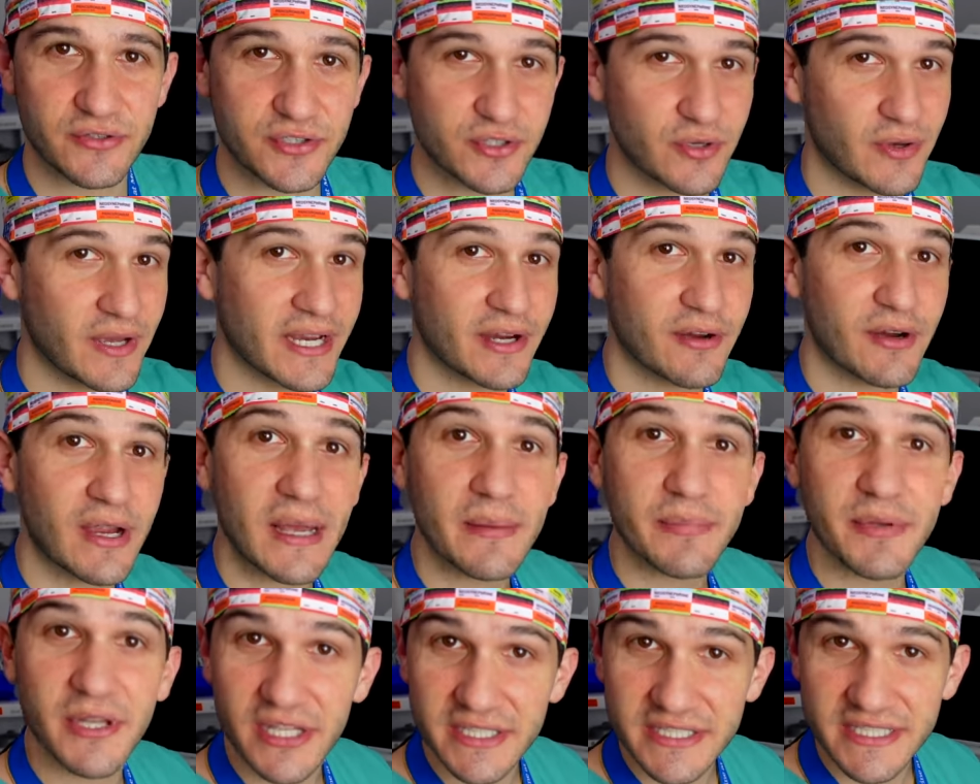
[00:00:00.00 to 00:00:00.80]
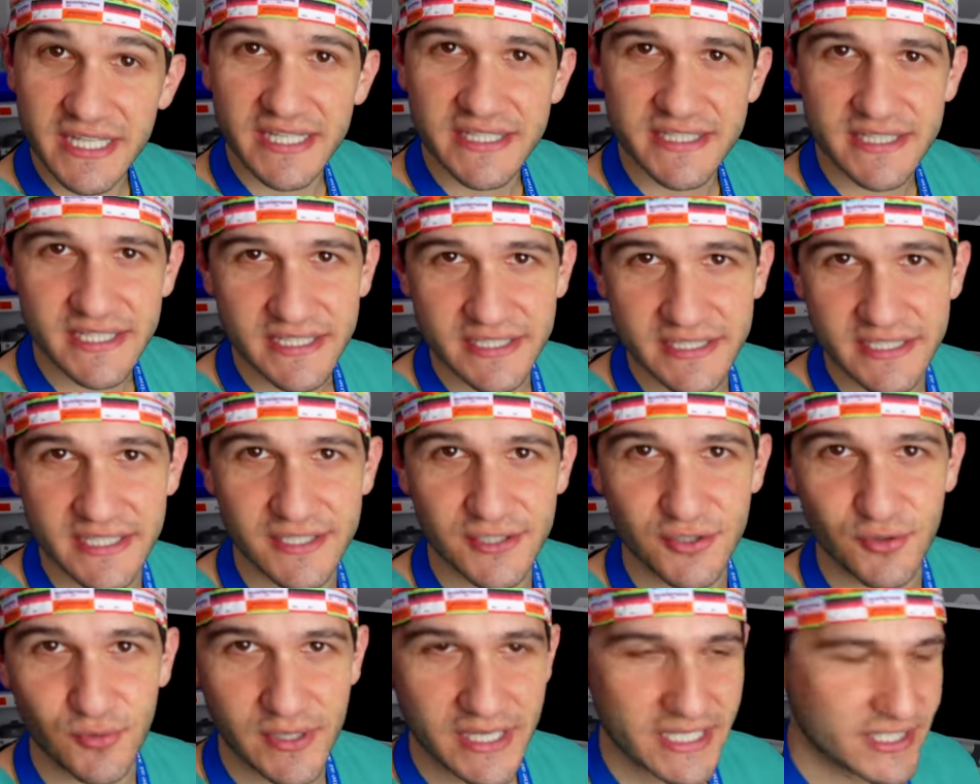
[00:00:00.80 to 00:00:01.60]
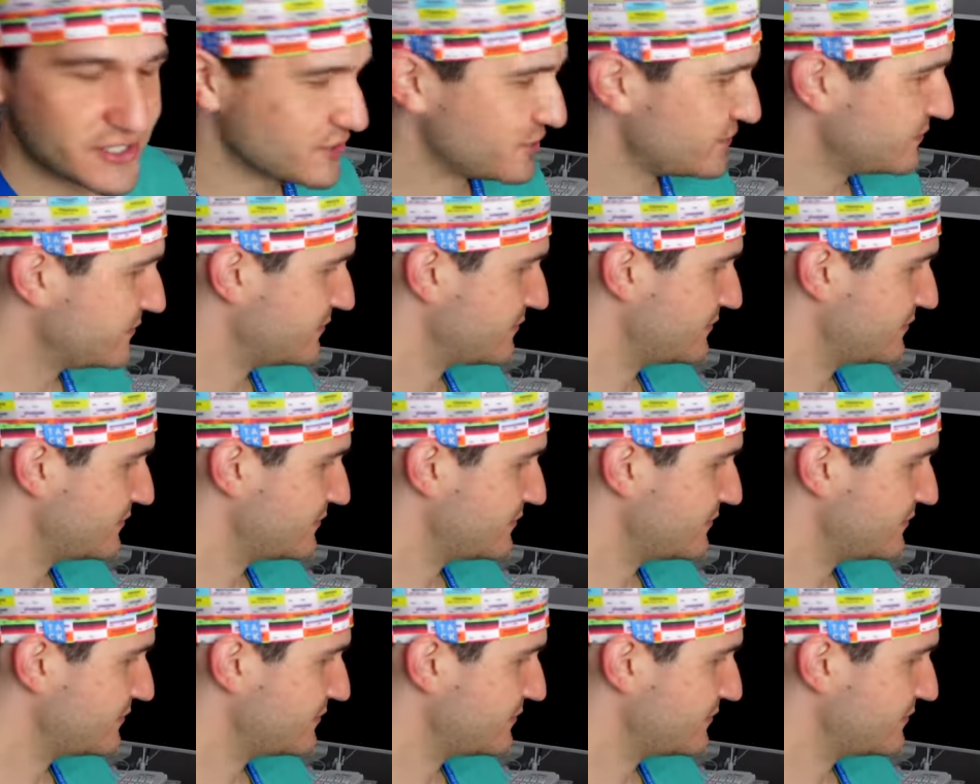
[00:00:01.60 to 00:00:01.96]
So I grabbed a 10 cc syringe.